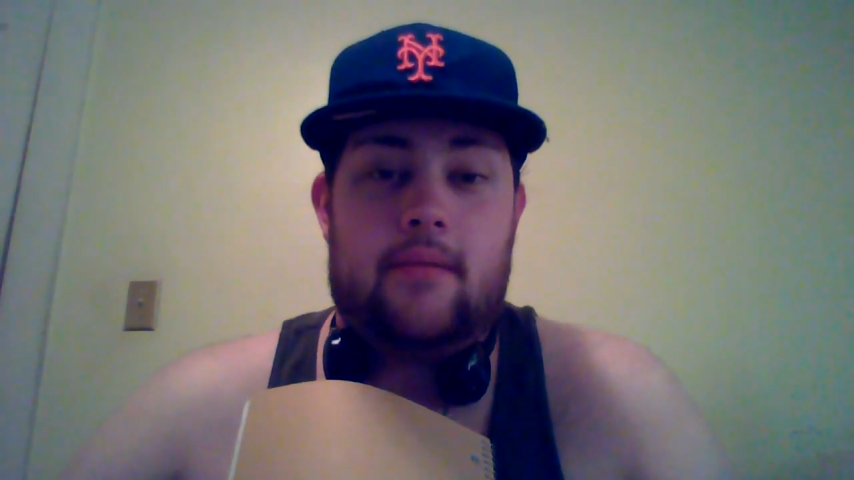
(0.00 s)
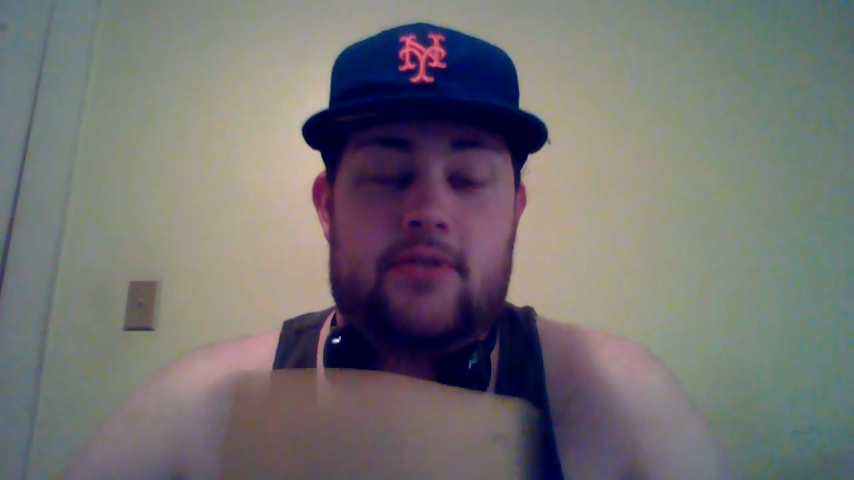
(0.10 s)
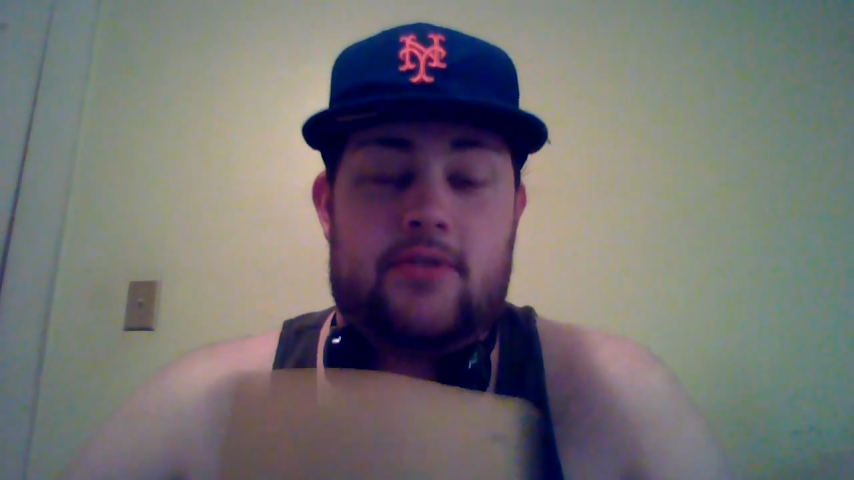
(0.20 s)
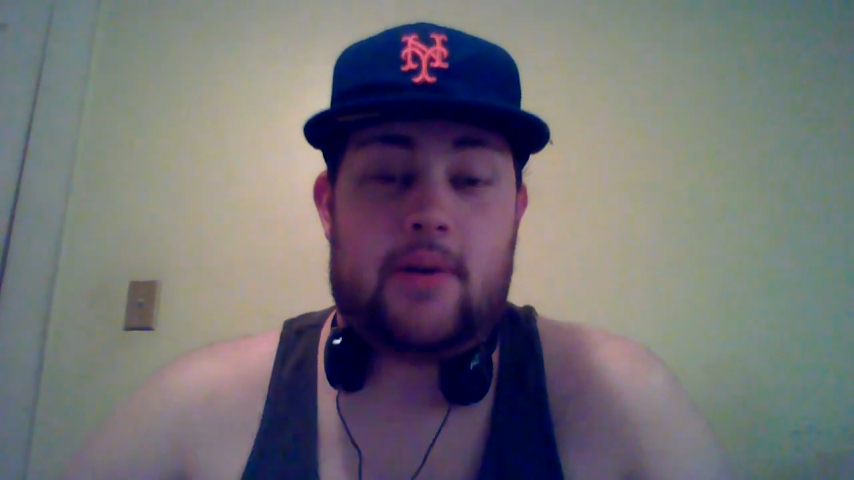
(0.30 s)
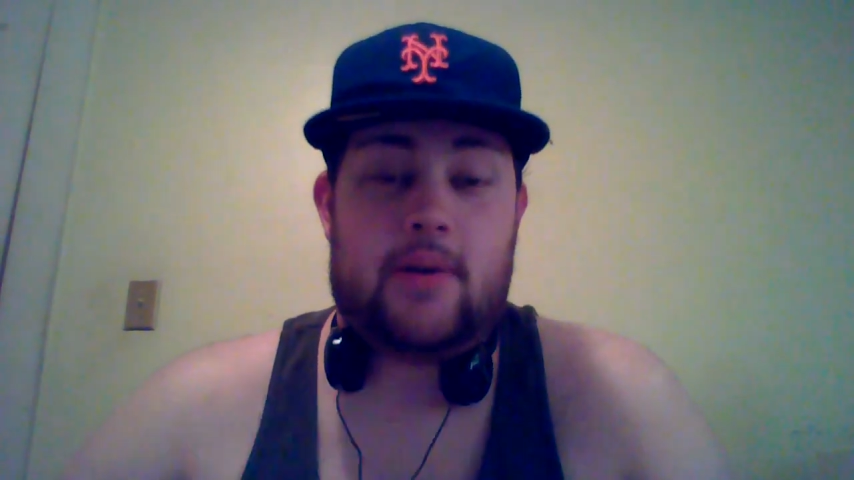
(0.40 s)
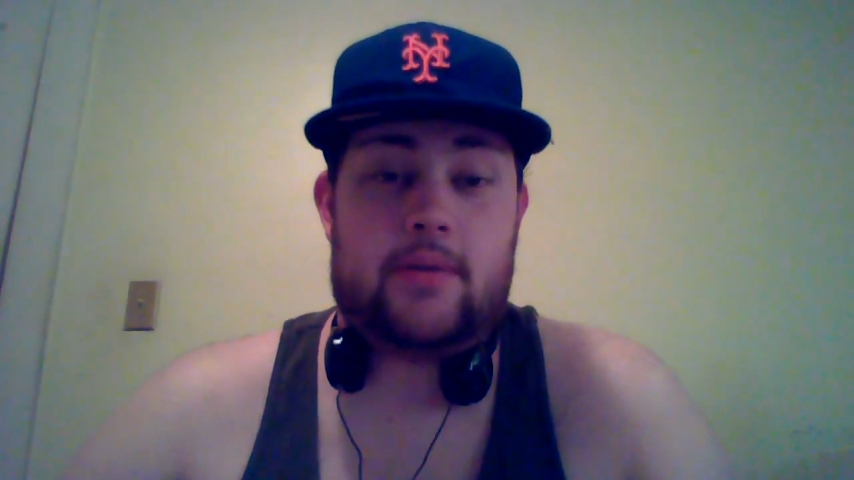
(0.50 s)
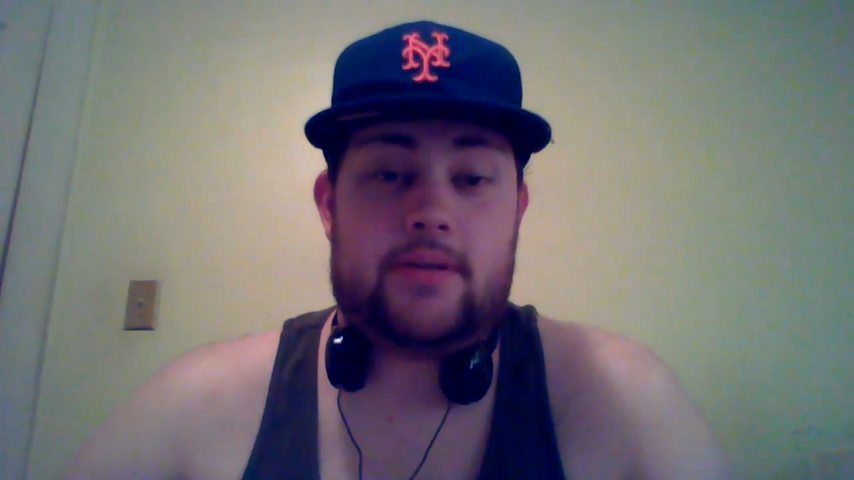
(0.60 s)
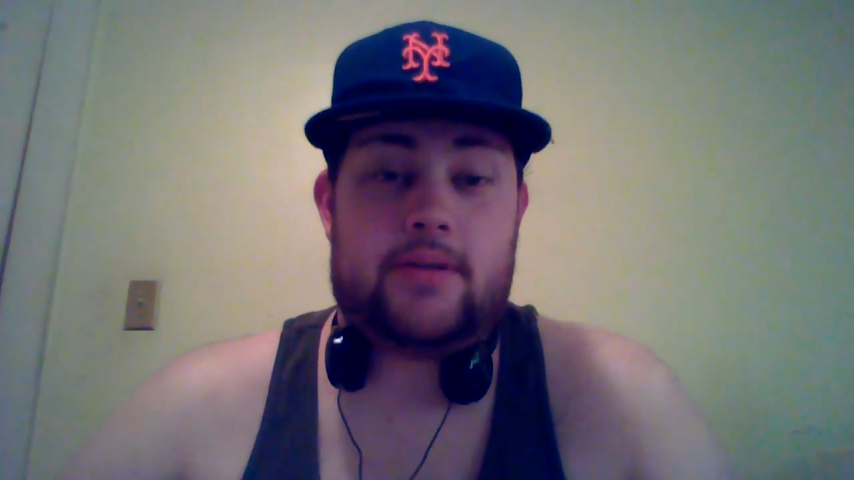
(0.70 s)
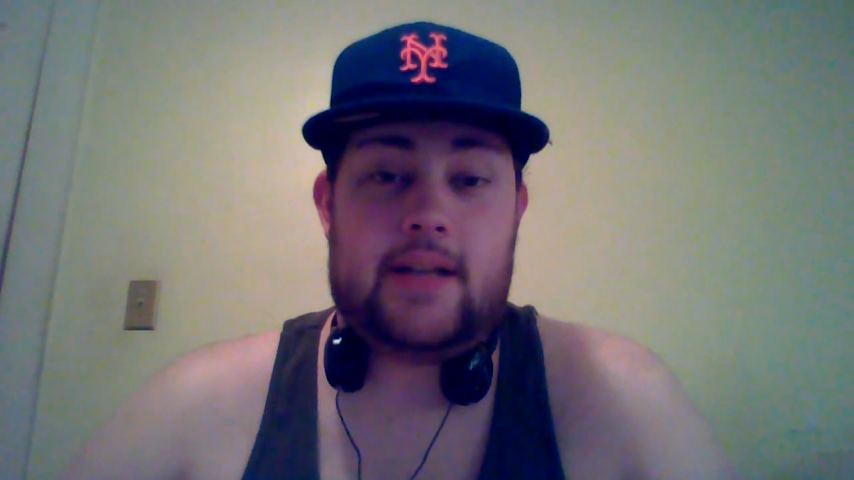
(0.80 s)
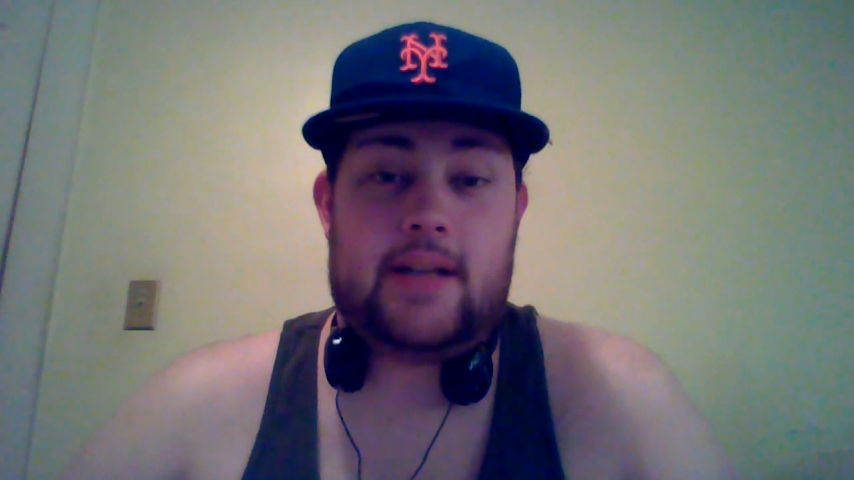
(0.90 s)
for
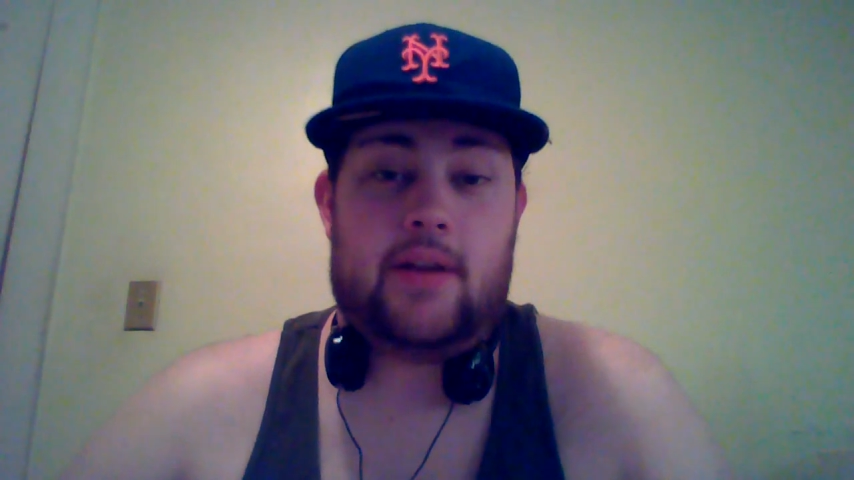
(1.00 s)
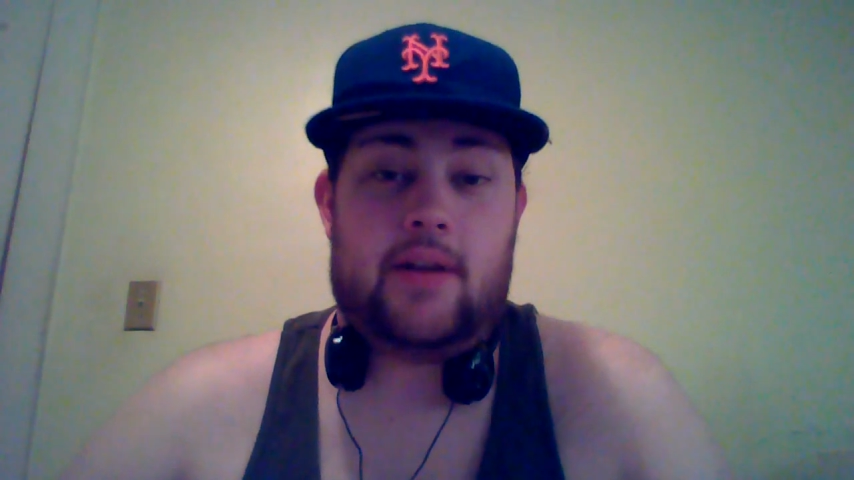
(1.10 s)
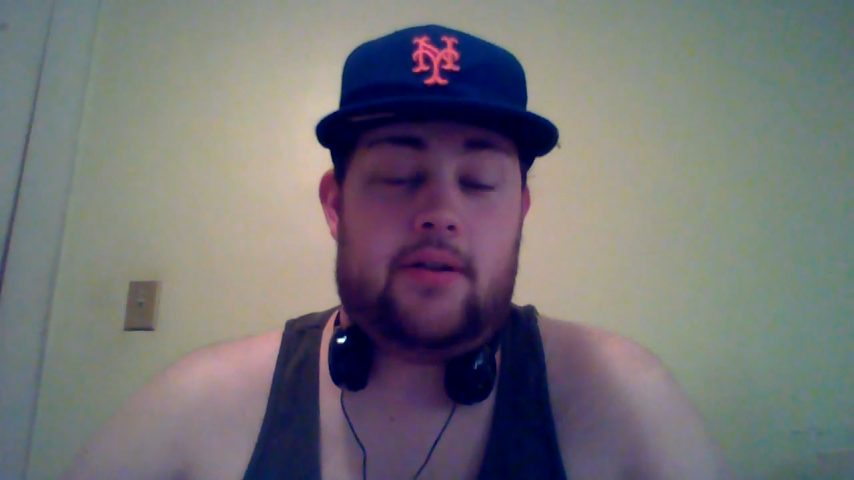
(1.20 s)
Spellbooks, and that's why